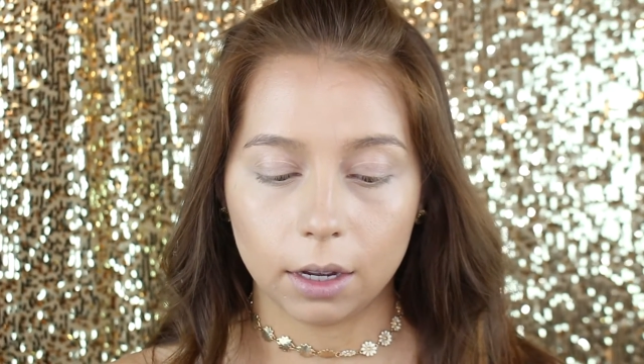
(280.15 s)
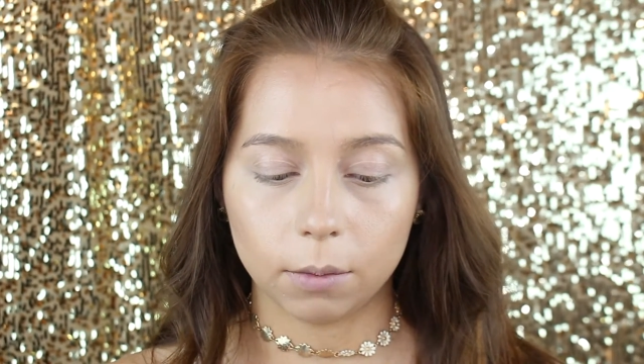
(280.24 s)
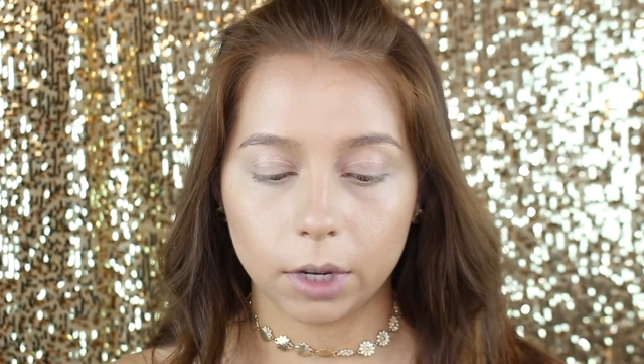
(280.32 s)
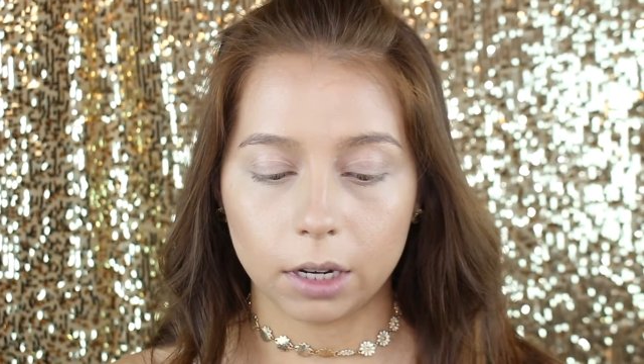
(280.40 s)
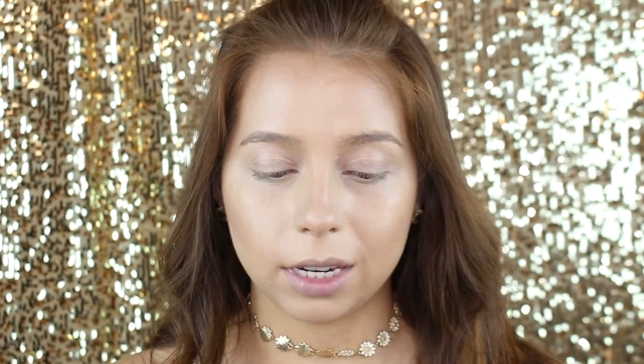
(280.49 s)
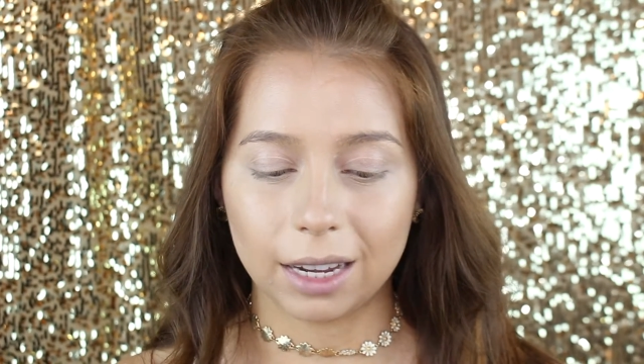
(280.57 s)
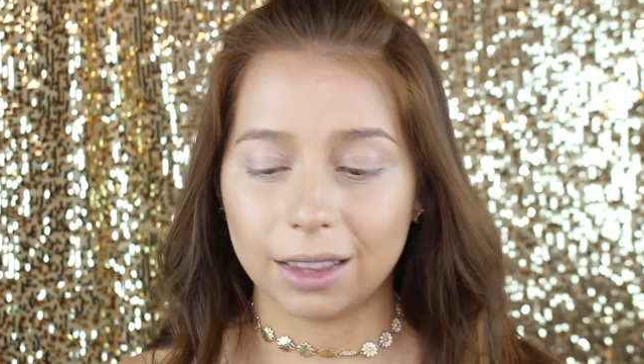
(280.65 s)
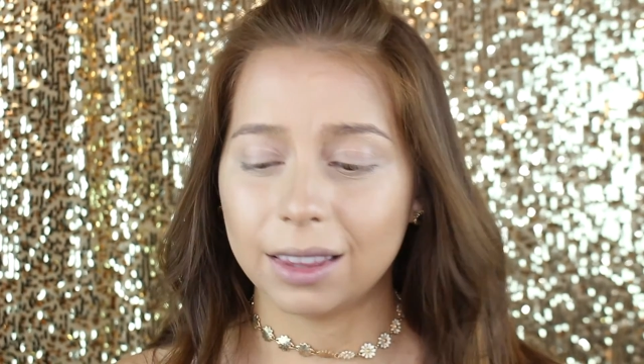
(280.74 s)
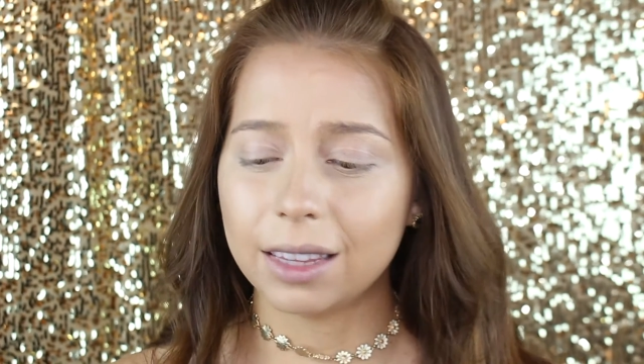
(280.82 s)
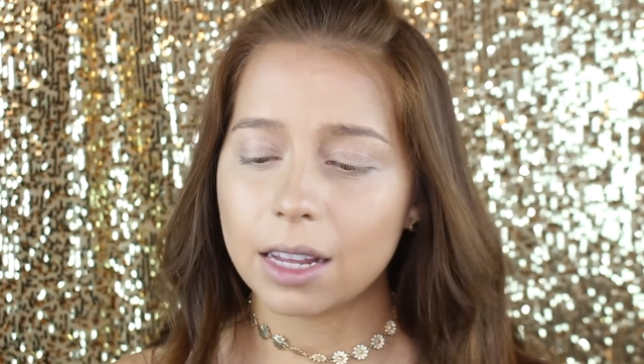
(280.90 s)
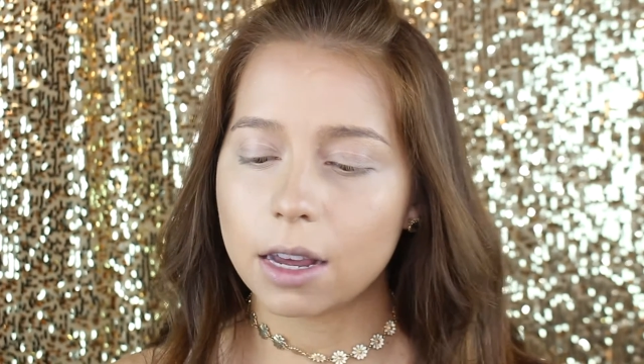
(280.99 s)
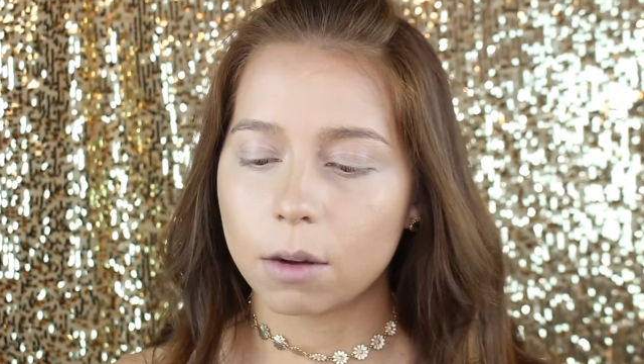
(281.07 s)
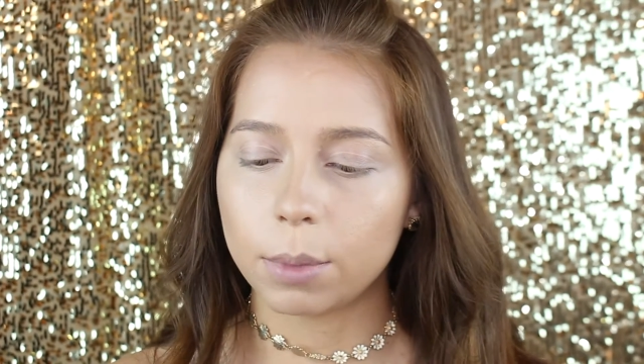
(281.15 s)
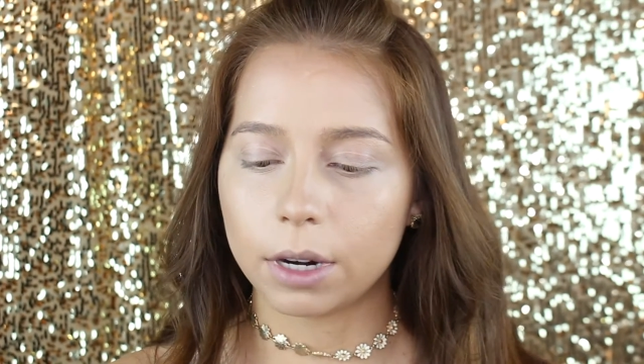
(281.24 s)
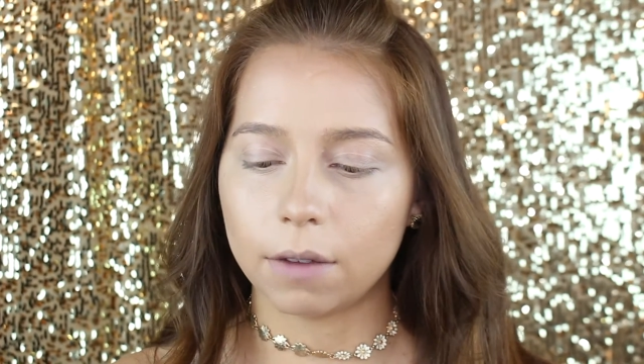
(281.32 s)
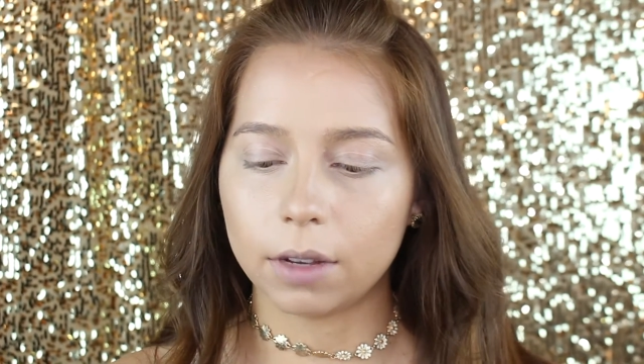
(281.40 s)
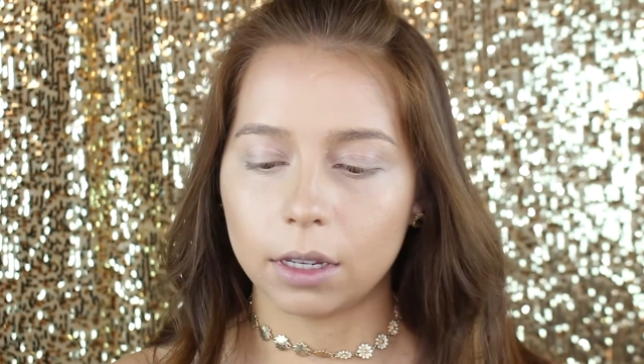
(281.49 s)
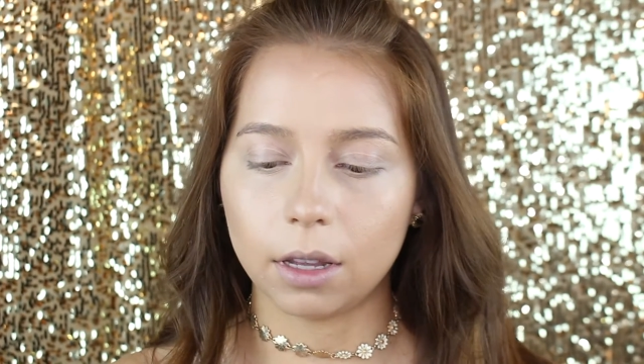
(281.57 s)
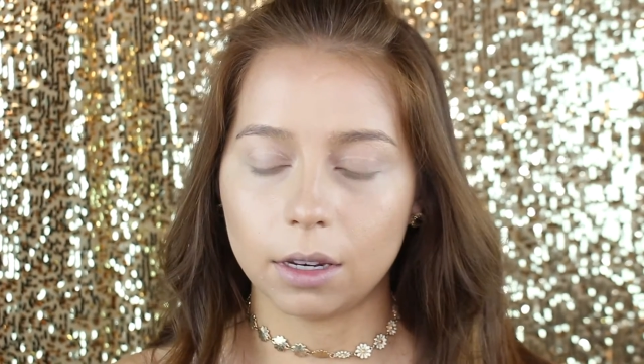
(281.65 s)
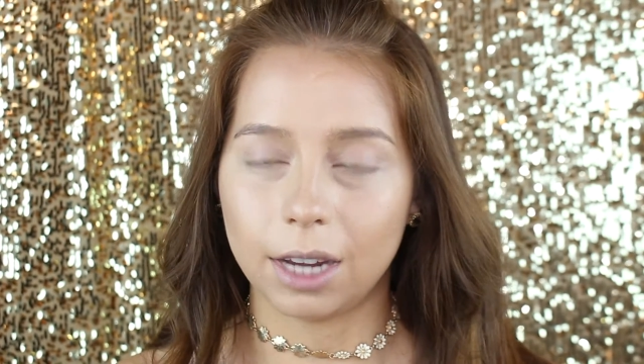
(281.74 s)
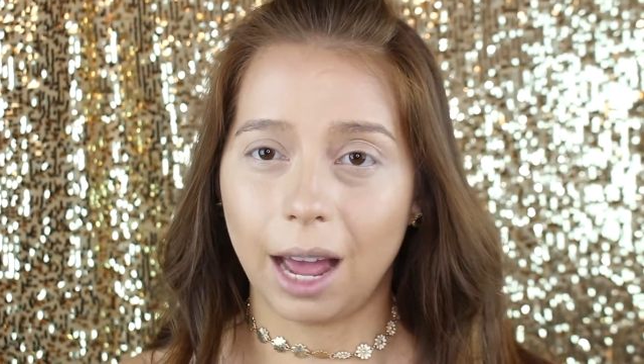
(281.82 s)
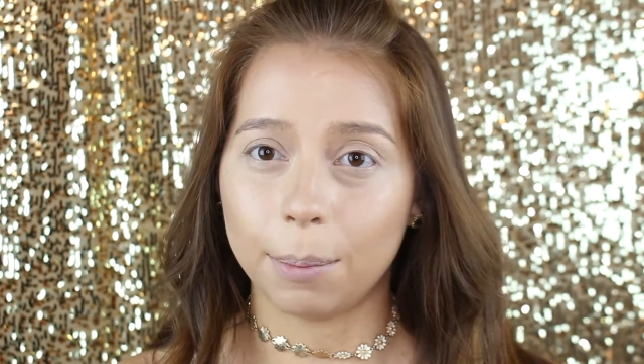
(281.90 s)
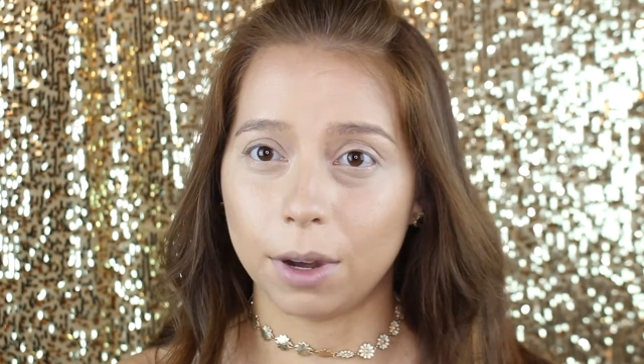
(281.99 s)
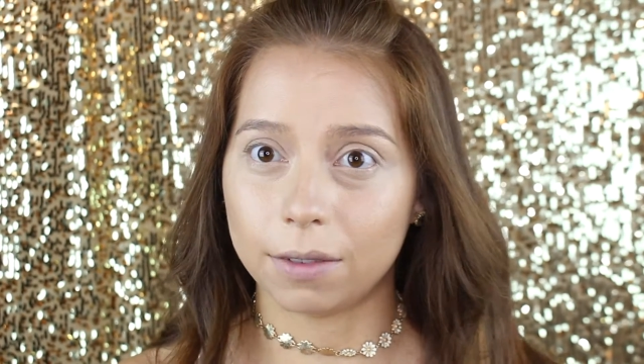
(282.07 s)
I'm gonna take a little bit of it and then
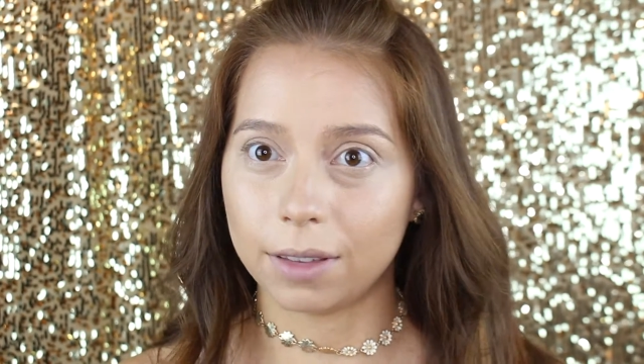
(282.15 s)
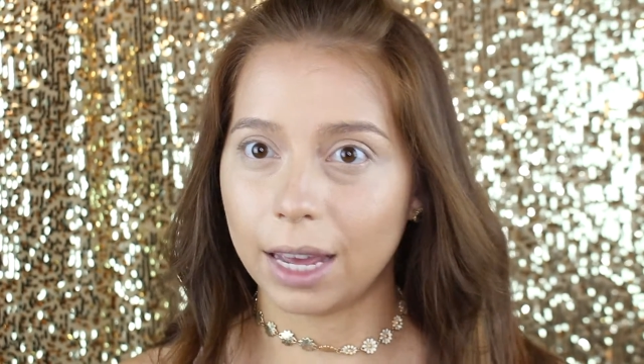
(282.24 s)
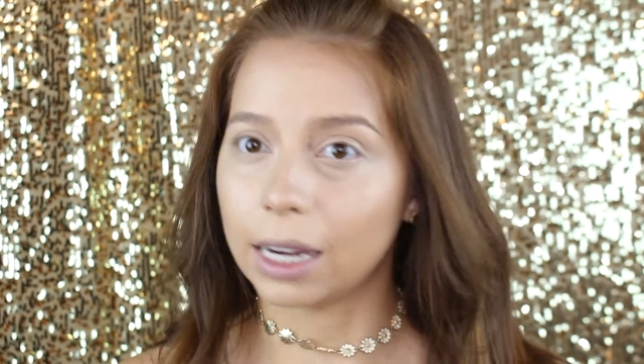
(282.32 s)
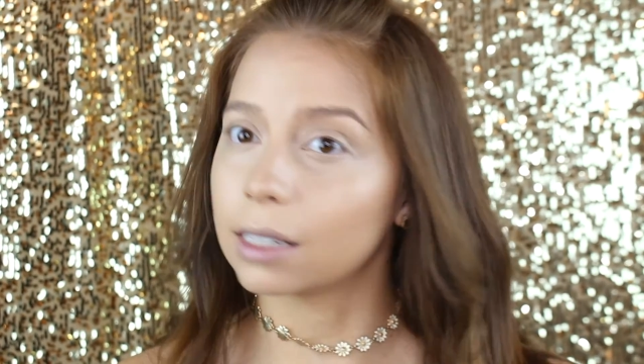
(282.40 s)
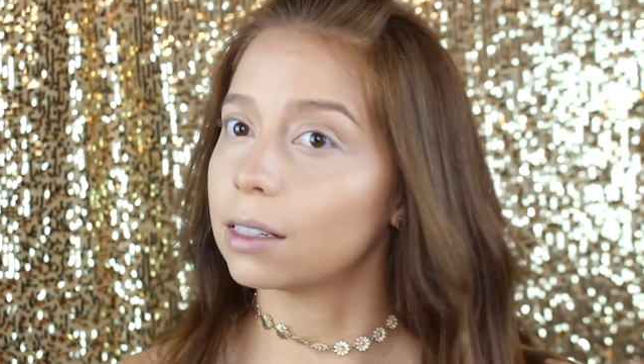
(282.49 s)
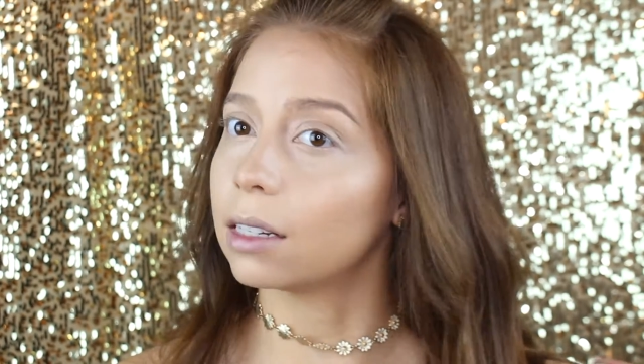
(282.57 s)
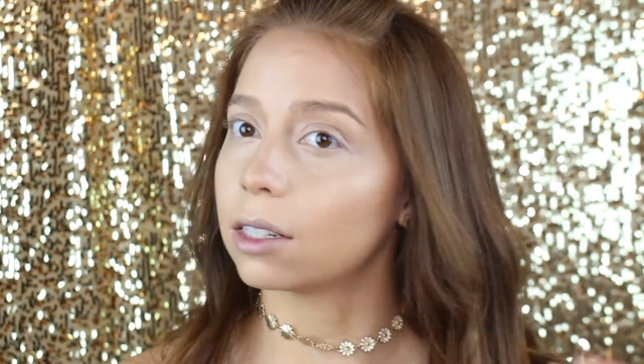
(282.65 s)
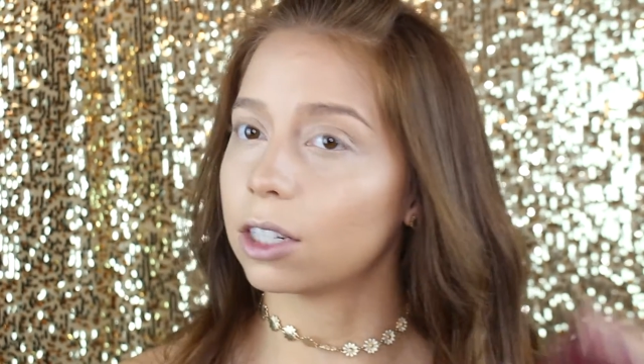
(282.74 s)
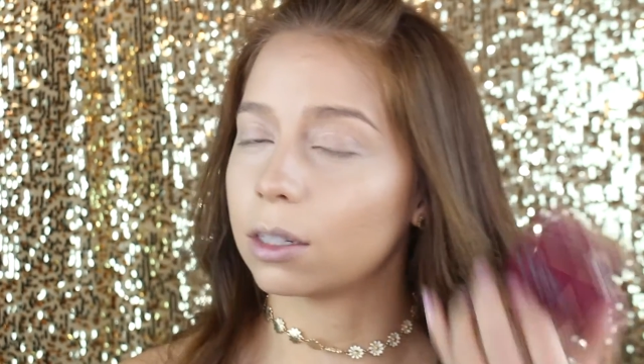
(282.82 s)
tap off the excess,